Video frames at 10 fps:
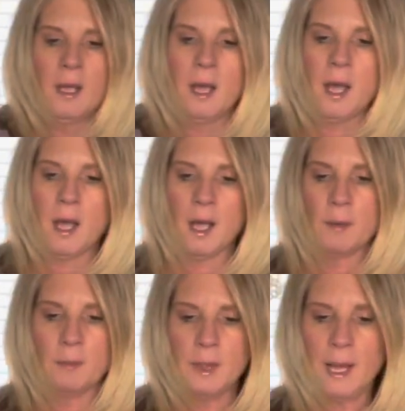
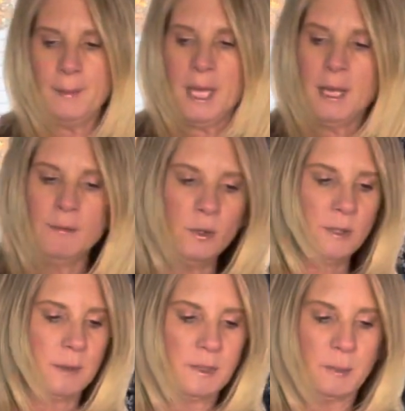Um, let me give you
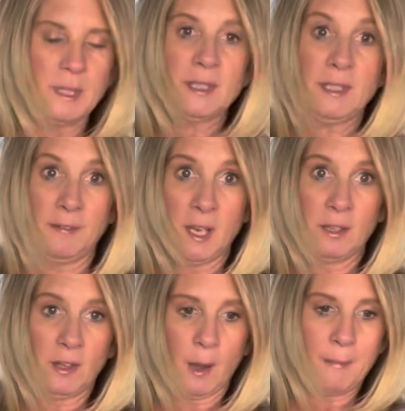some
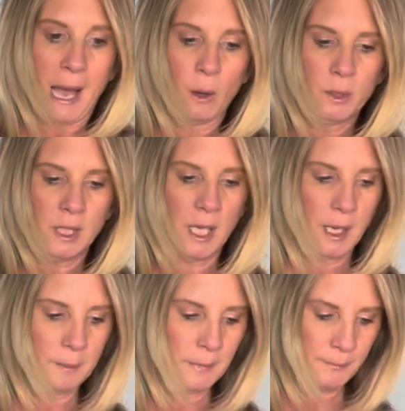specifics about
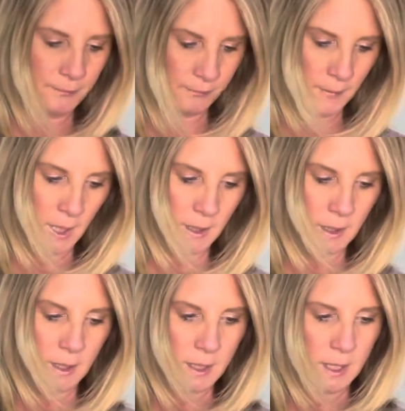him.
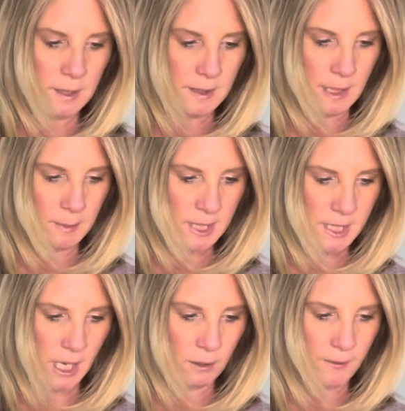His name is
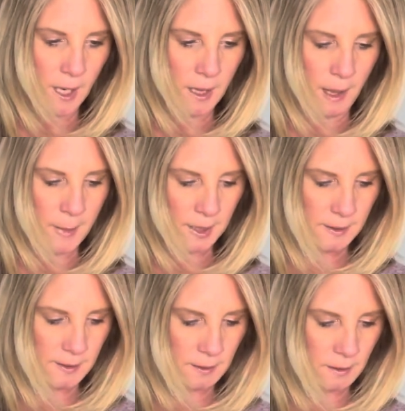Telfar
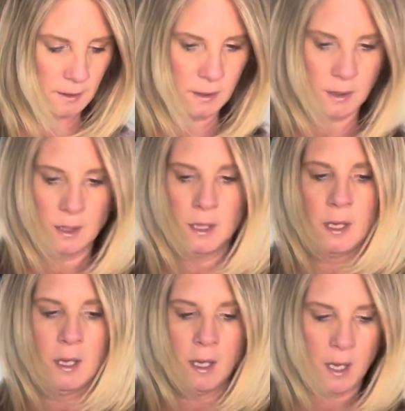Clemens.
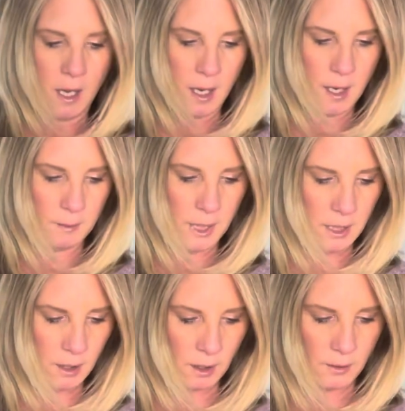Um,
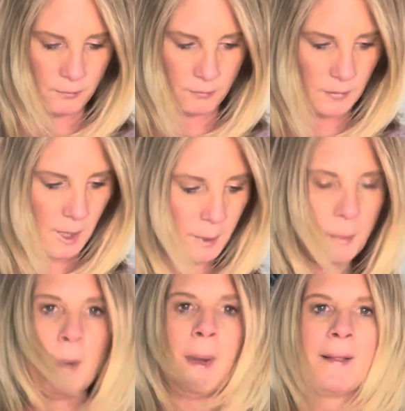here, let me
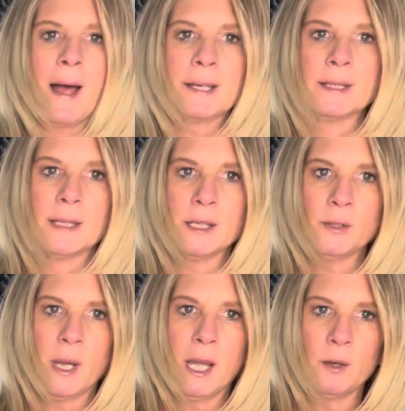put my glasses on
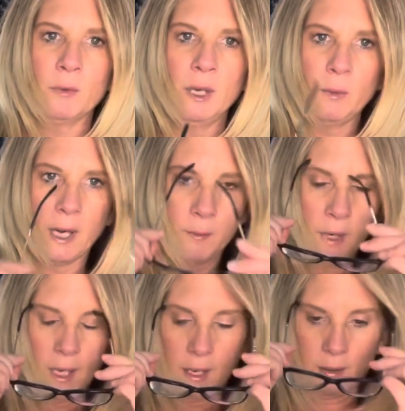so I can read what I'm
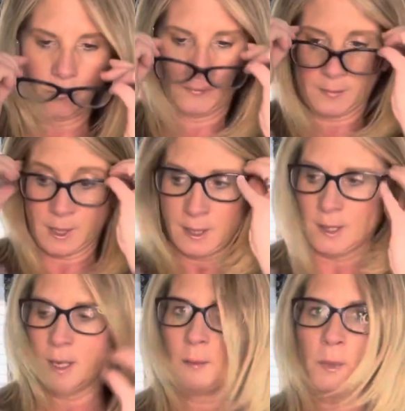writing.
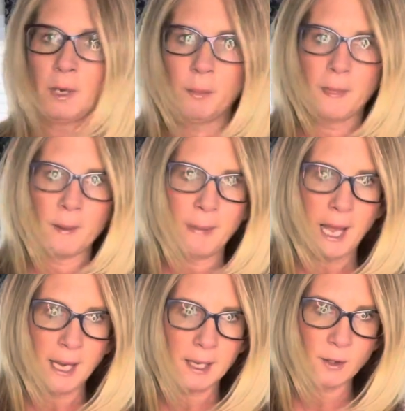I'm gonna put the
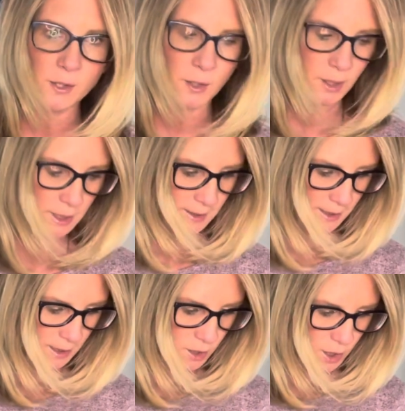bag here so you can
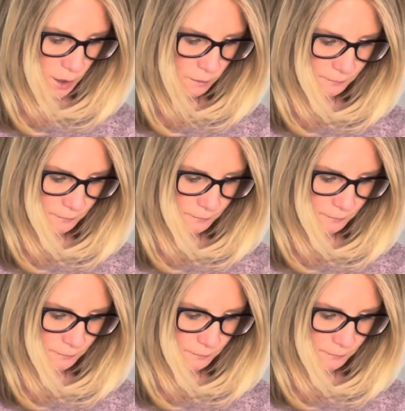see it too.